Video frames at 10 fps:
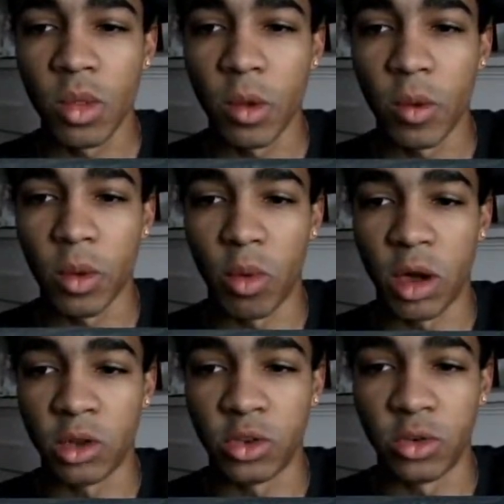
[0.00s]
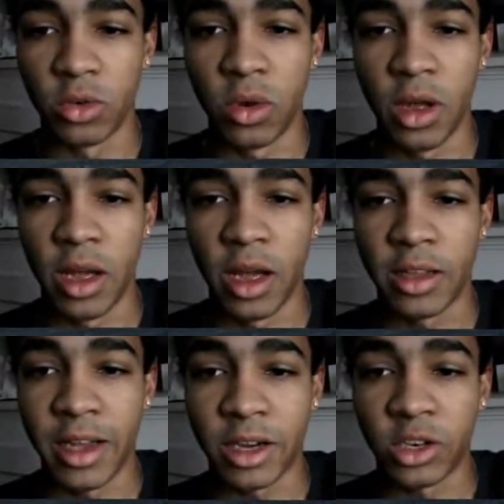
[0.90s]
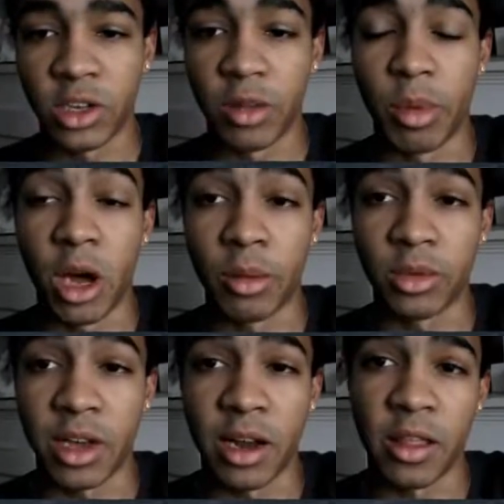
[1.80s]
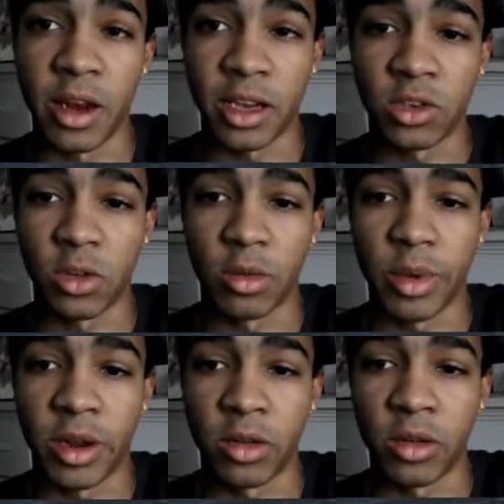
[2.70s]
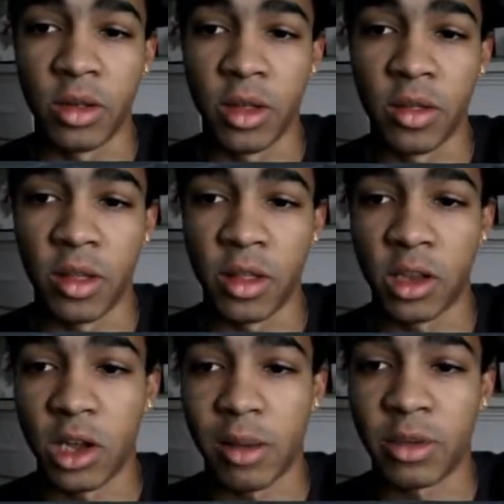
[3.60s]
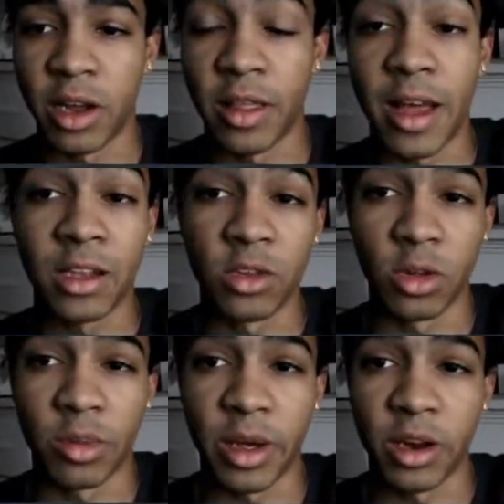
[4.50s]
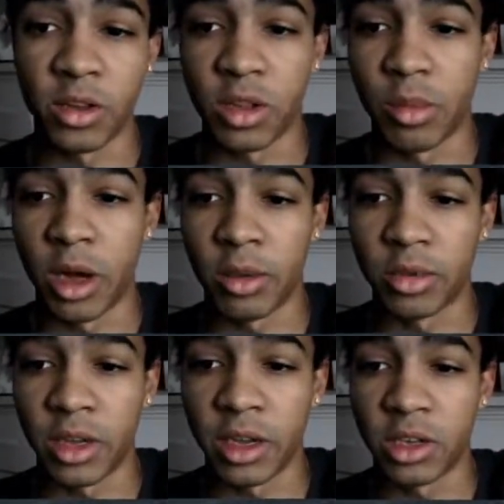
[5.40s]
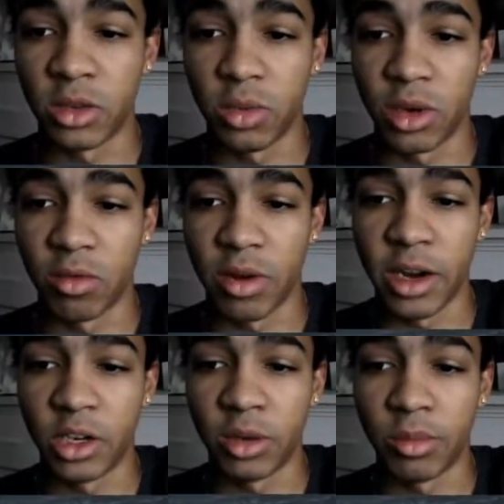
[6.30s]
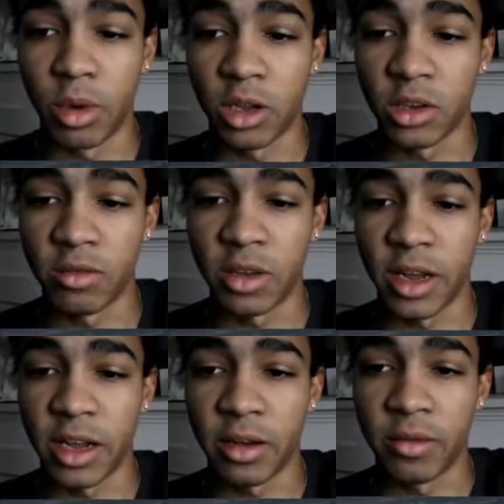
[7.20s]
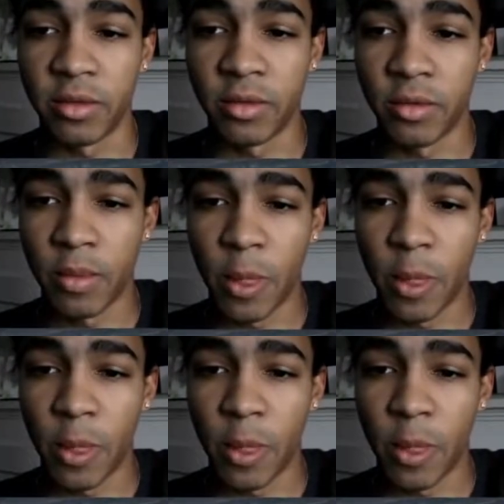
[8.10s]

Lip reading: then we want to attach it to the bottom side of the next solar panel, then the top side of that solar panel to the bottom side. So we arrange them positive to negative.